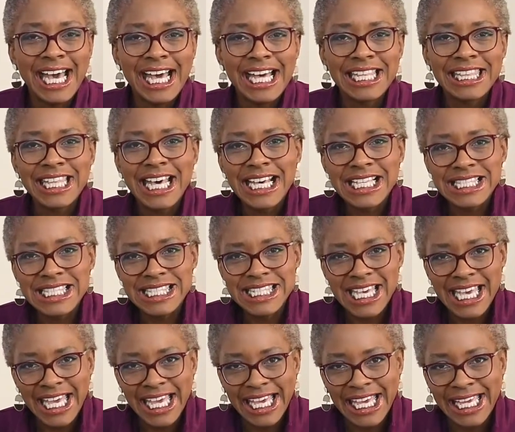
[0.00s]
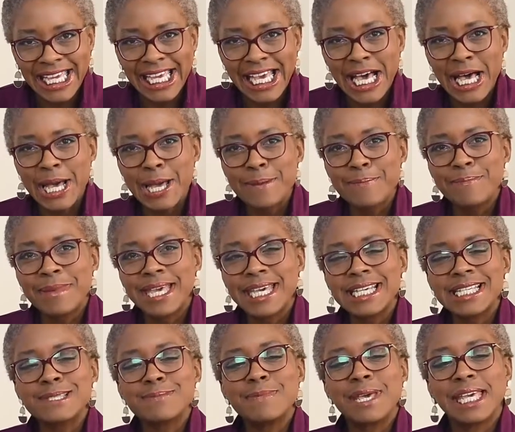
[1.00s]
And that day, I
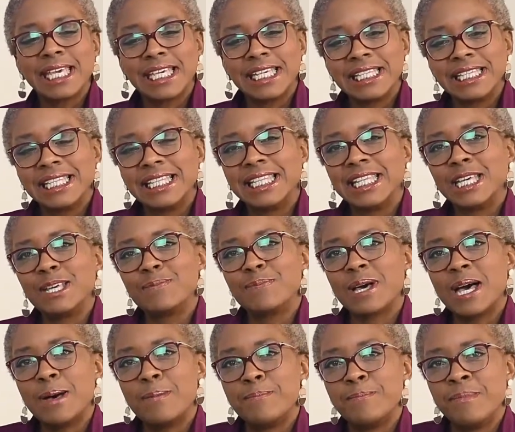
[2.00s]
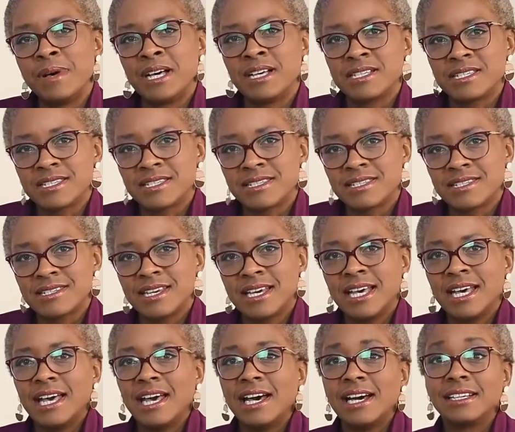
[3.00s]
made making the leap a must.
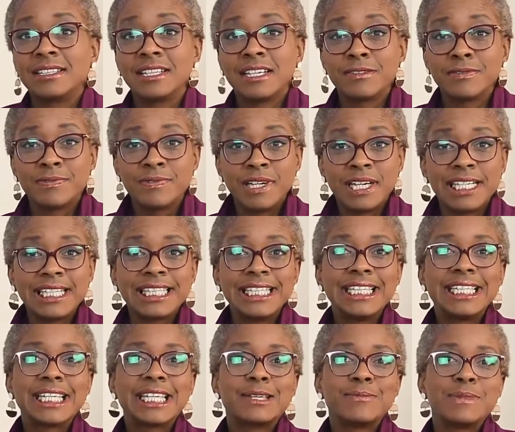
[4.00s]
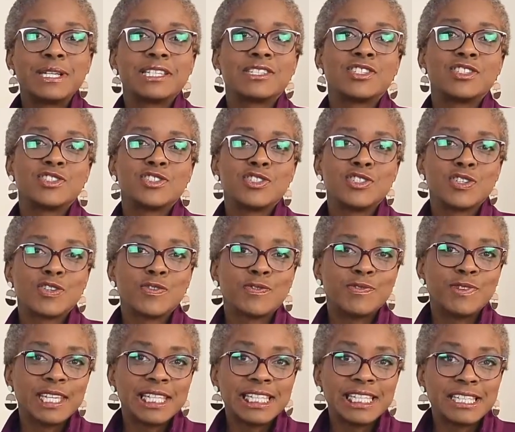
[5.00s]
And I finally committed to
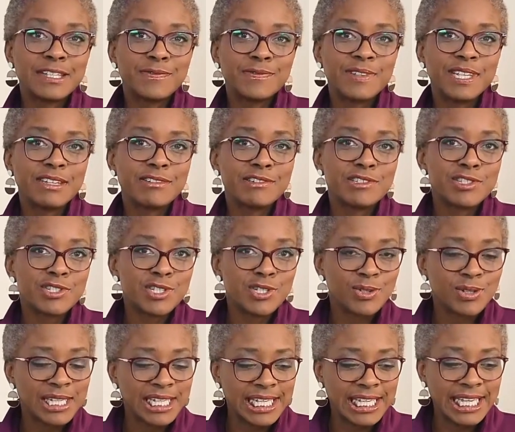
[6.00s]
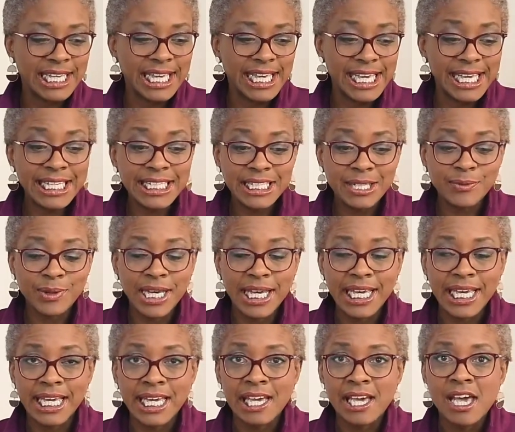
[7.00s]
feeling the fear and doing it
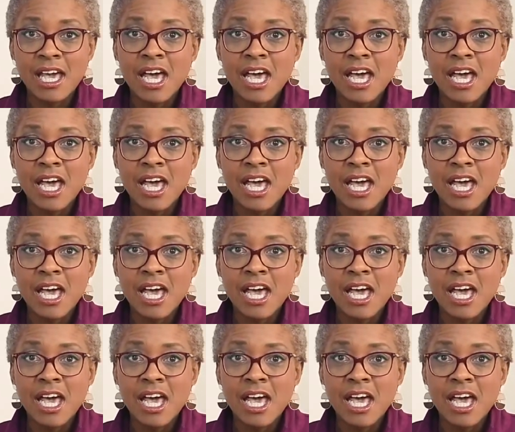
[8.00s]
anyway.